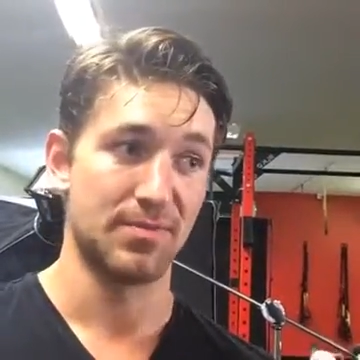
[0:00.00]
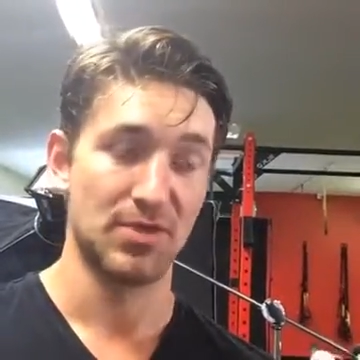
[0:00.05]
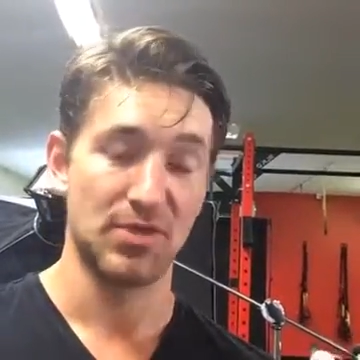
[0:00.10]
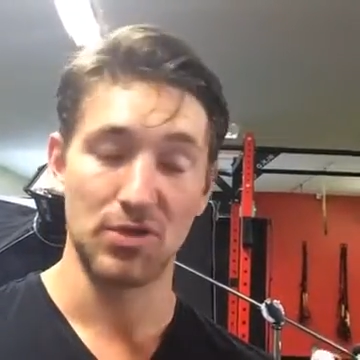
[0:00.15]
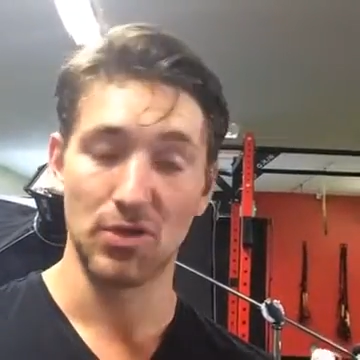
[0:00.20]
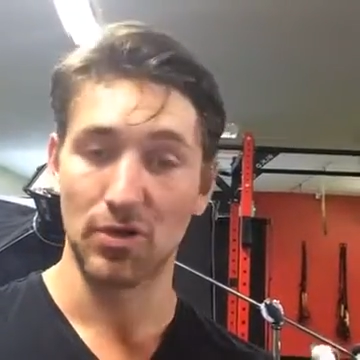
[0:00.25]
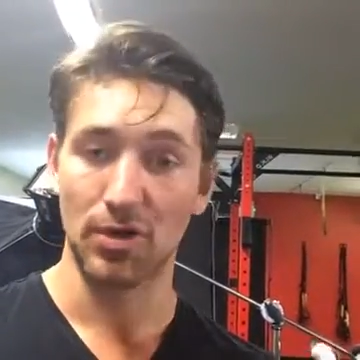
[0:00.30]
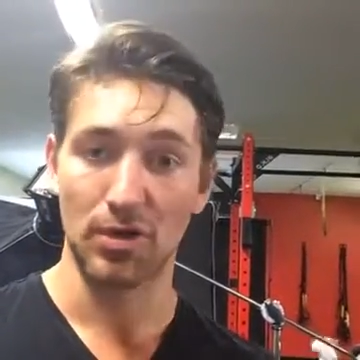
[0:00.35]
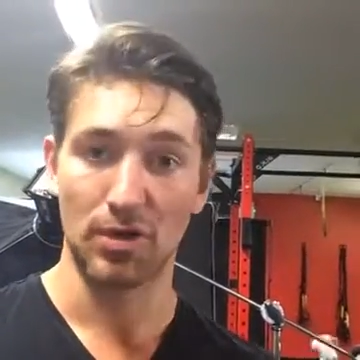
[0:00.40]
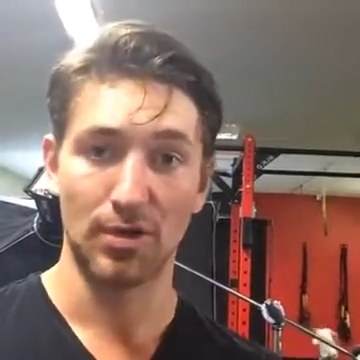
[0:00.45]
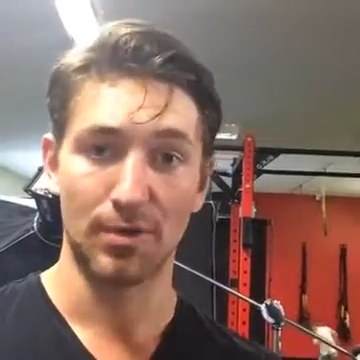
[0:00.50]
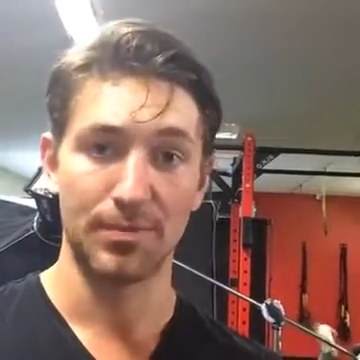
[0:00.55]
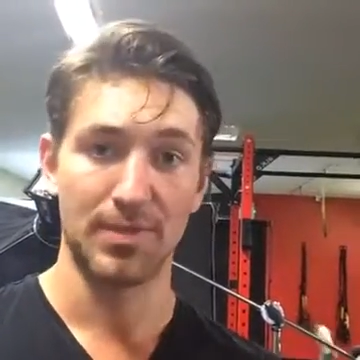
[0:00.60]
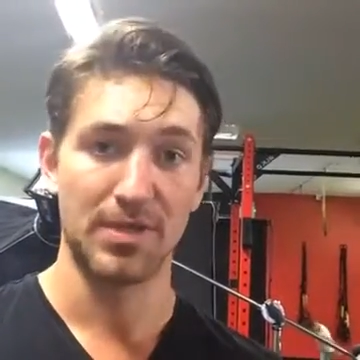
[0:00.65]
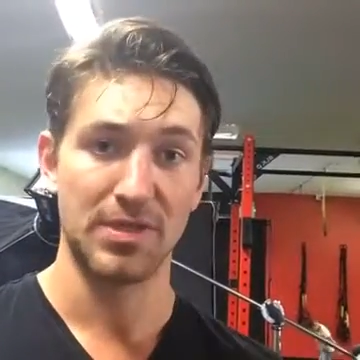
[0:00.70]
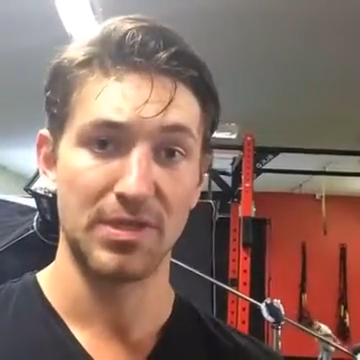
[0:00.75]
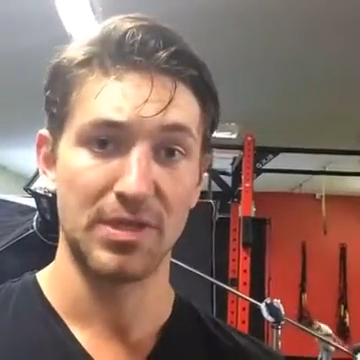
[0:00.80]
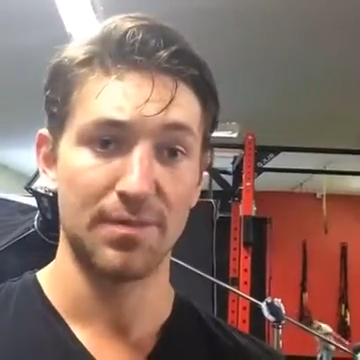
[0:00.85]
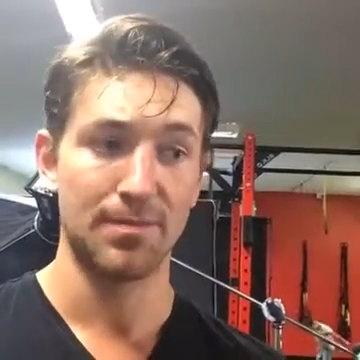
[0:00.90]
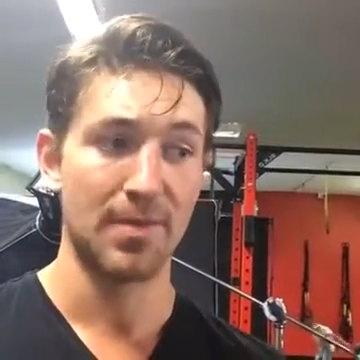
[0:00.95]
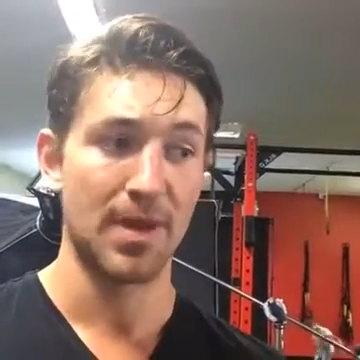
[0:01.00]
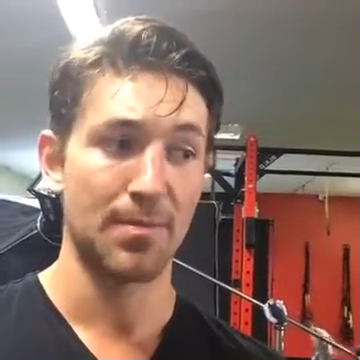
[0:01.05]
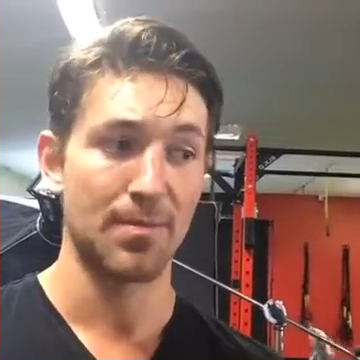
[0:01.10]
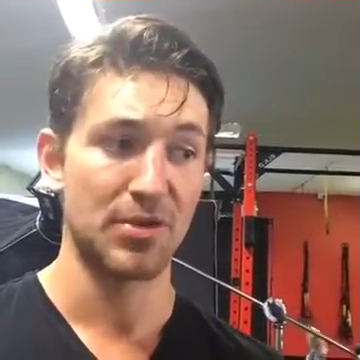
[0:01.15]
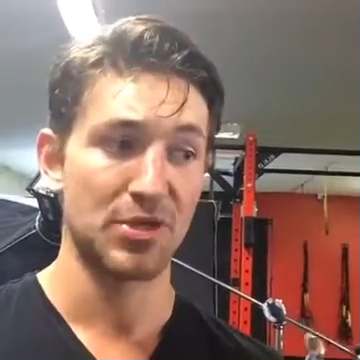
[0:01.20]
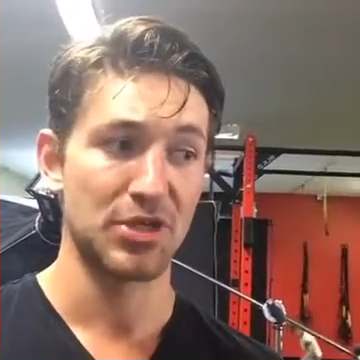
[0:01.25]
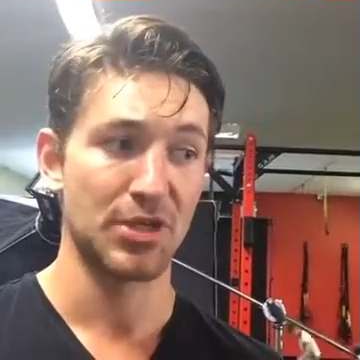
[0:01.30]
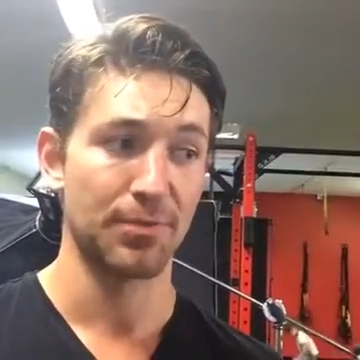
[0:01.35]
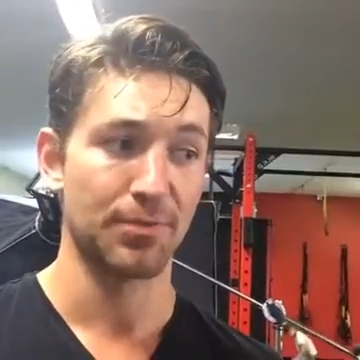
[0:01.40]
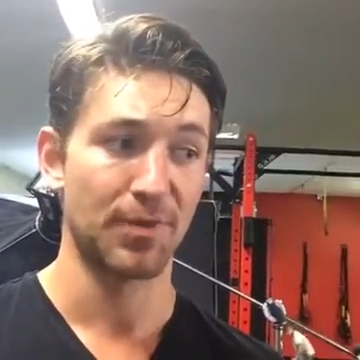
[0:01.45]
joining up to gym
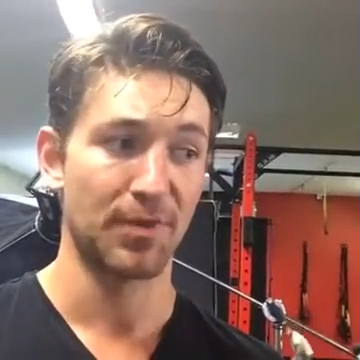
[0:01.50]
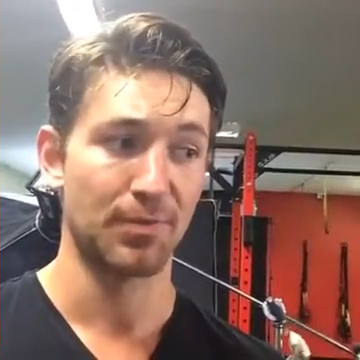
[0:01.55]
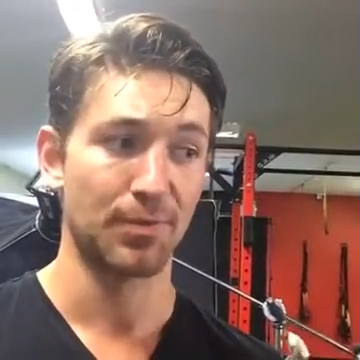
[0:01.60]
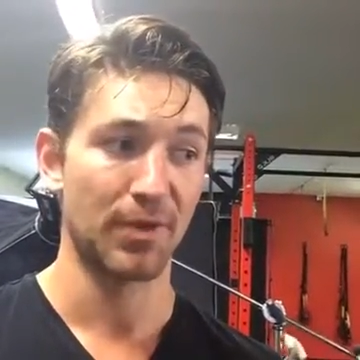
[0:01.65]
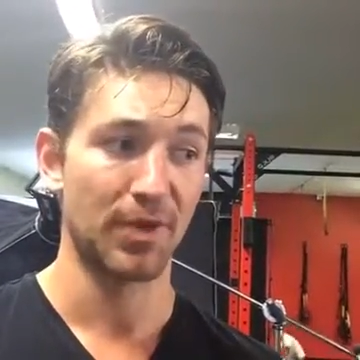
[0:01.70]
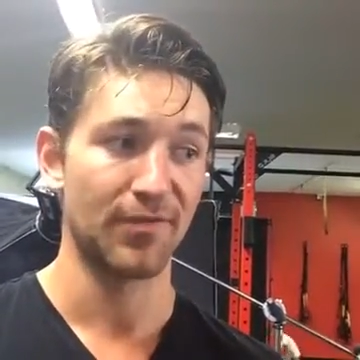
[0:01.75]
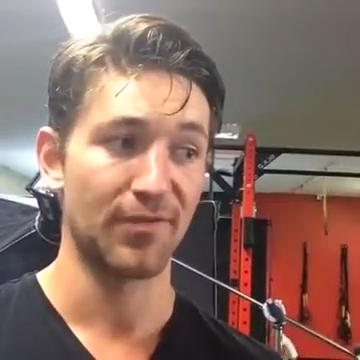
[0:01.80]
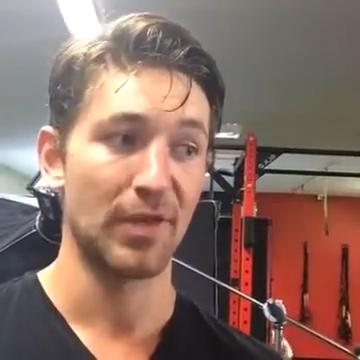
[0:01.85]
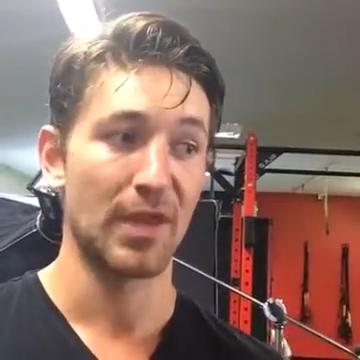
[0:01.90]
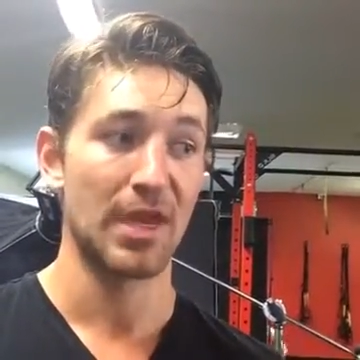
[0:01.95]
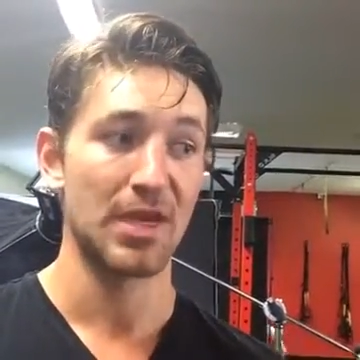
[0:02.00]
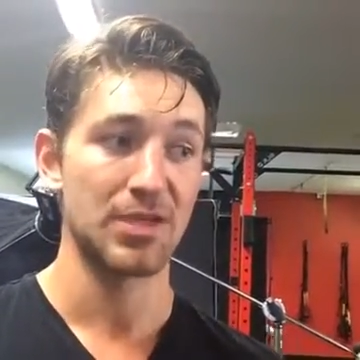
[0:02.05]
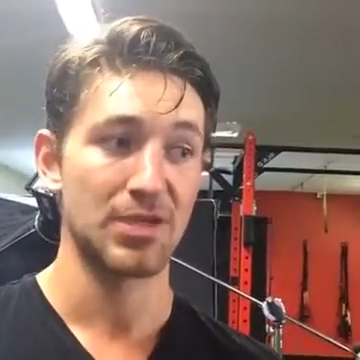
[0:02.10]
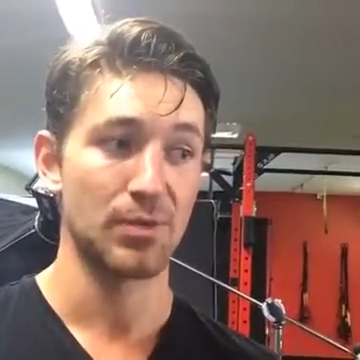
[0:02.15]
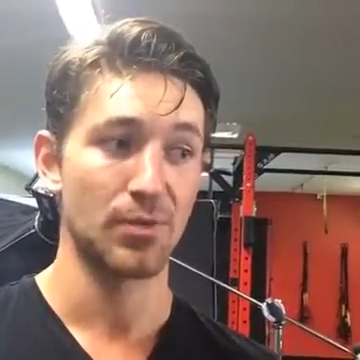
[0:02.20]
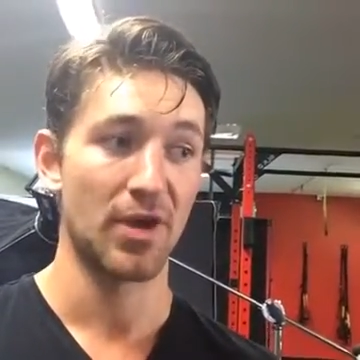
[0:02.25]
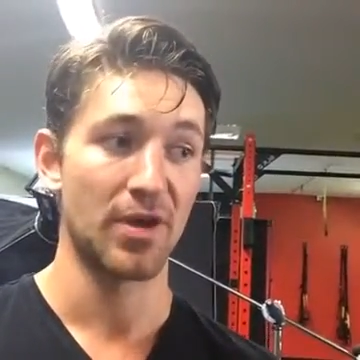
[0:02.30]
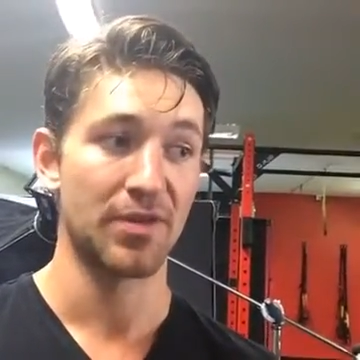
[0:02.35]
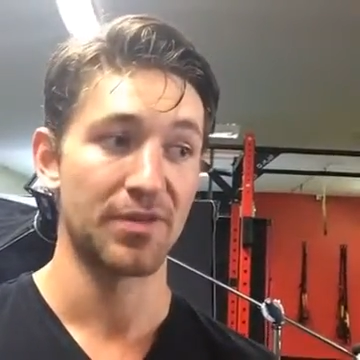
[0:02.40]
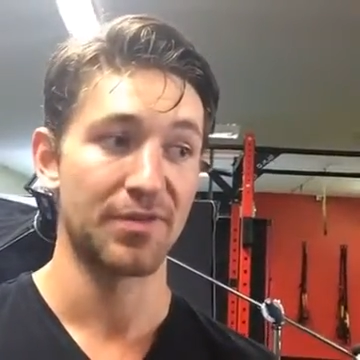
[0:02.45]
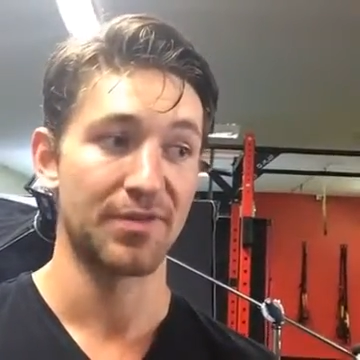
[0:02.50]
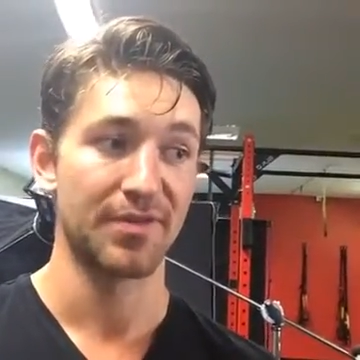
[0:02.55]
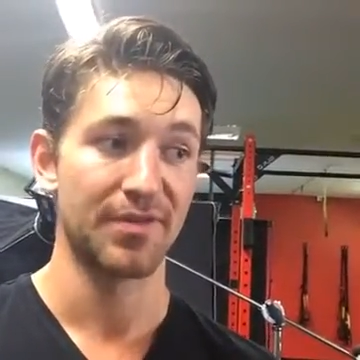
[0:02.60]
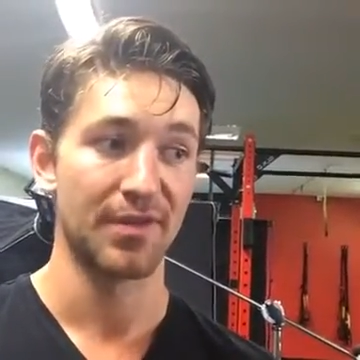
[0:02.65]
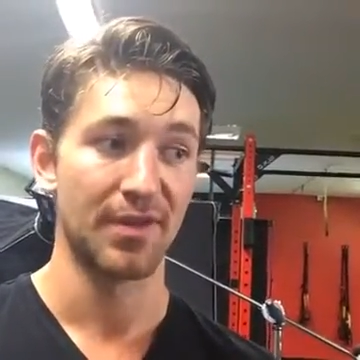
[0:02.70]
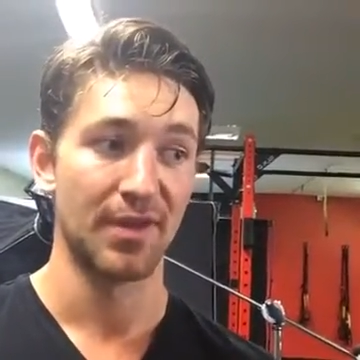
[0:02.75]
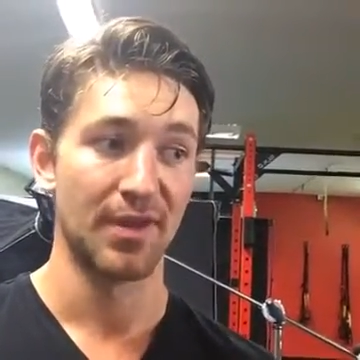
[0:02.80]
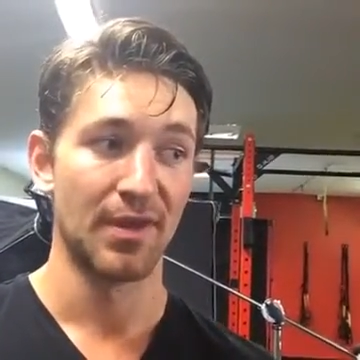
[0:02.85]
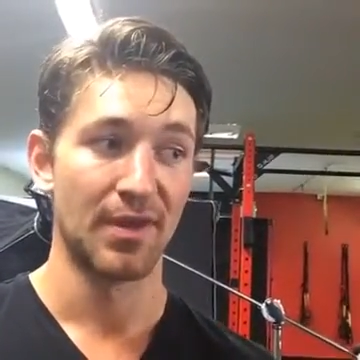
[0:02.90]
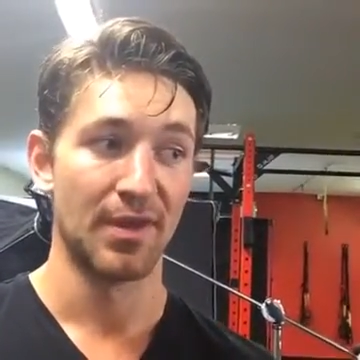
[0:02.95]
memberships. But if you actually want,